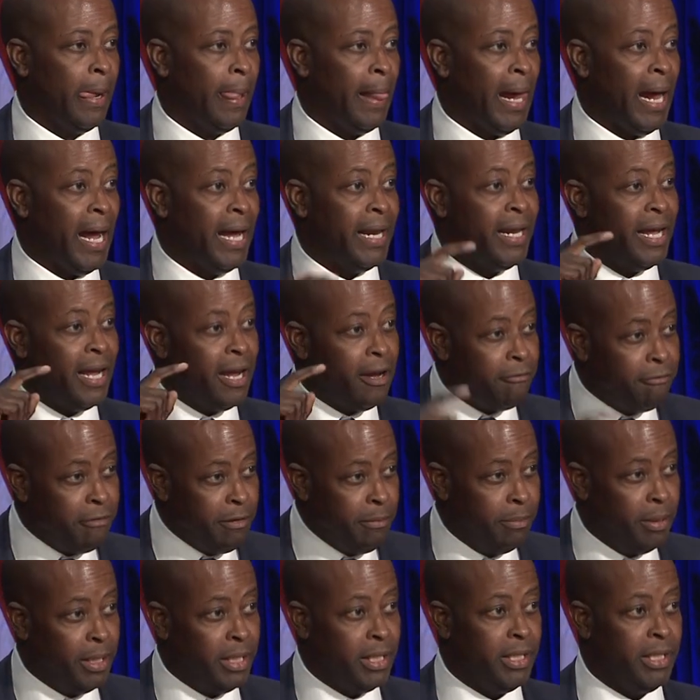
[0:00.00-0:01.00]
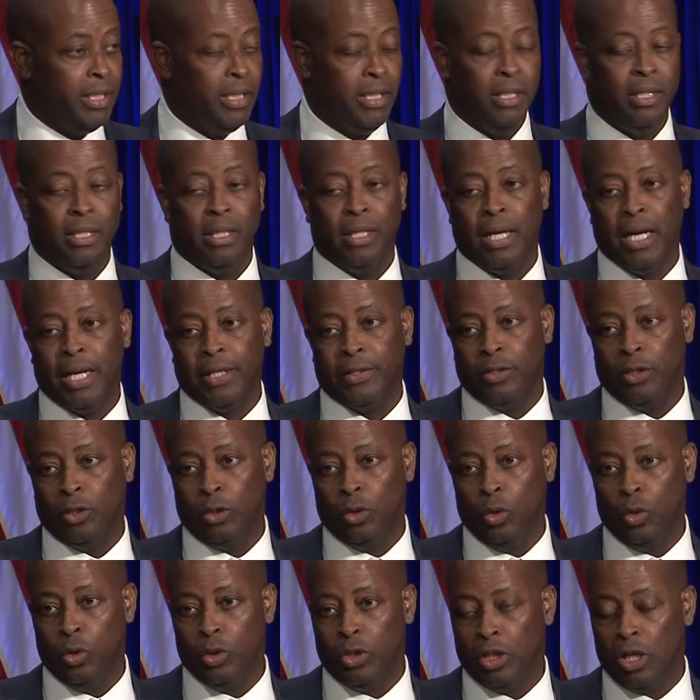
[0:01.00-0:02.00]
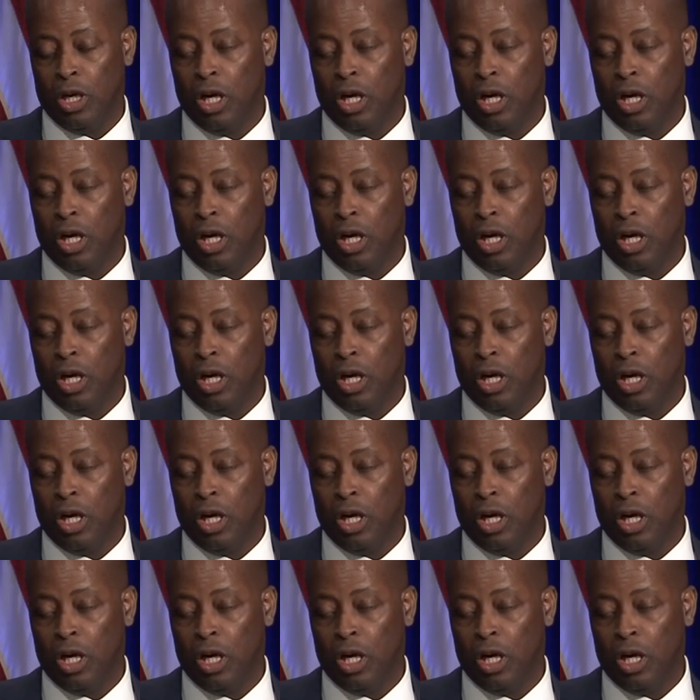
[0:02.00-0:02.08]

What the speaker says: And everybody had to go to